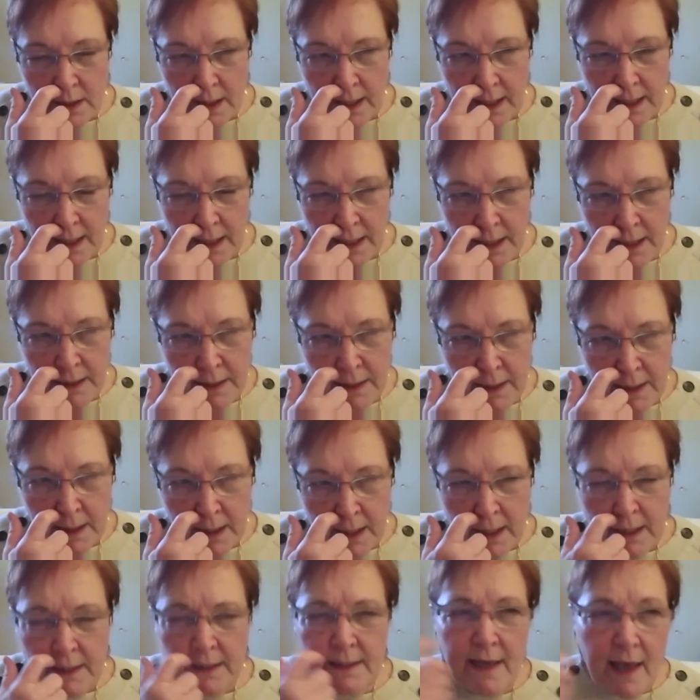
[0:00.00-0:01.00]
And
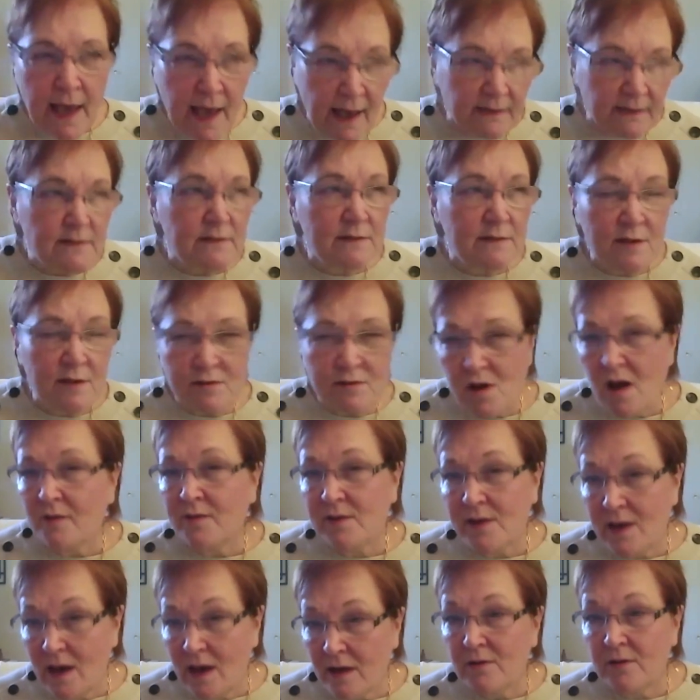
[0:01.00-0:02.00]
yes, there's all
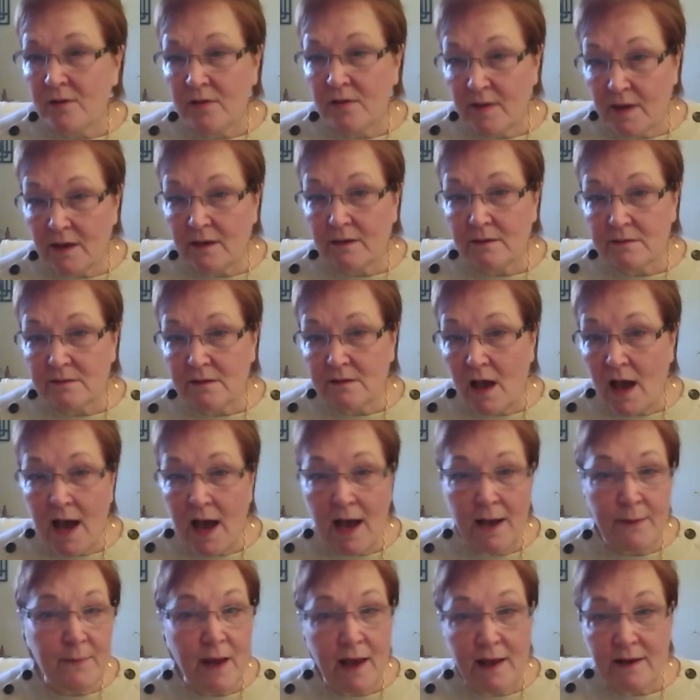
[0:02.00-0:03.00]
the other things.
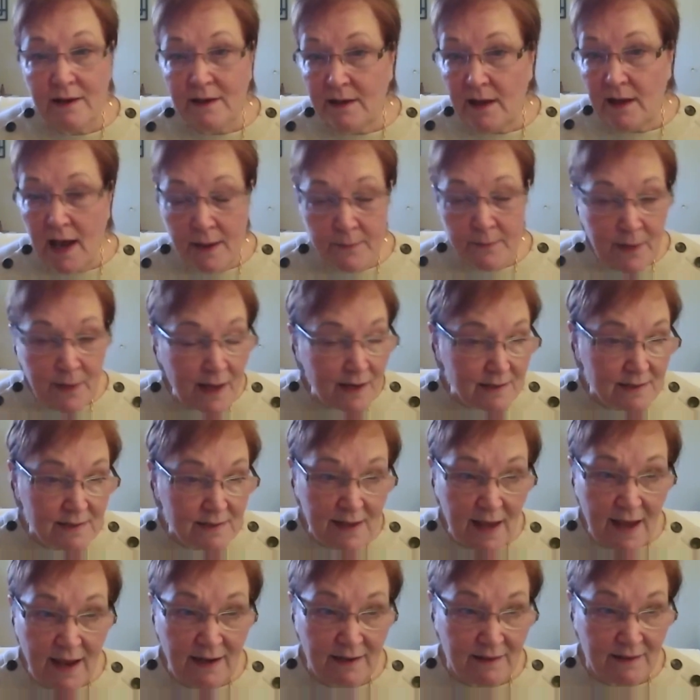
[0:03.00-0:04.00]
I'm not a
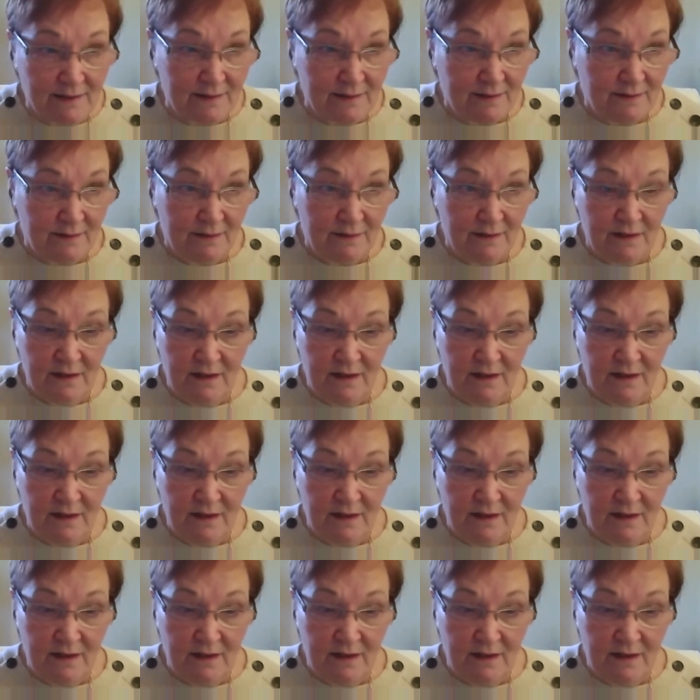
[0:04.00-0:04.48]
saint.